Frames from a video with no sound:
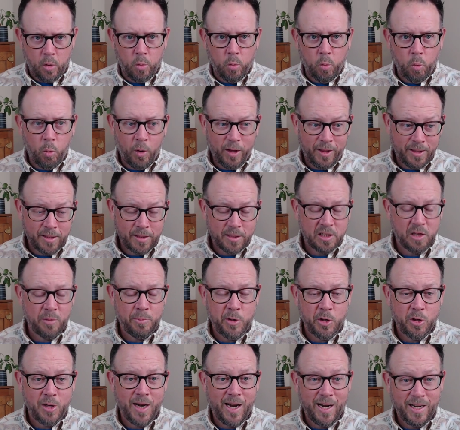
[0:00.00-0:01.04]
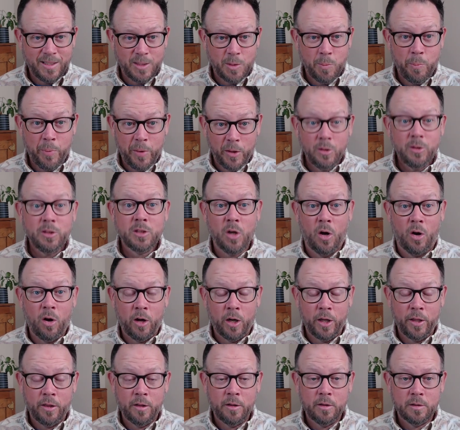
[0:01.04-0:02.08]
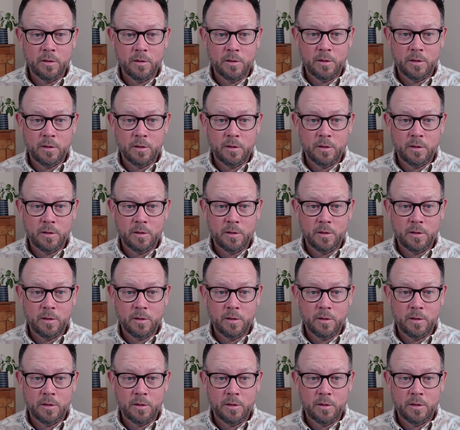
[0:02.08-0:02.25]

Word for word: what this community is built on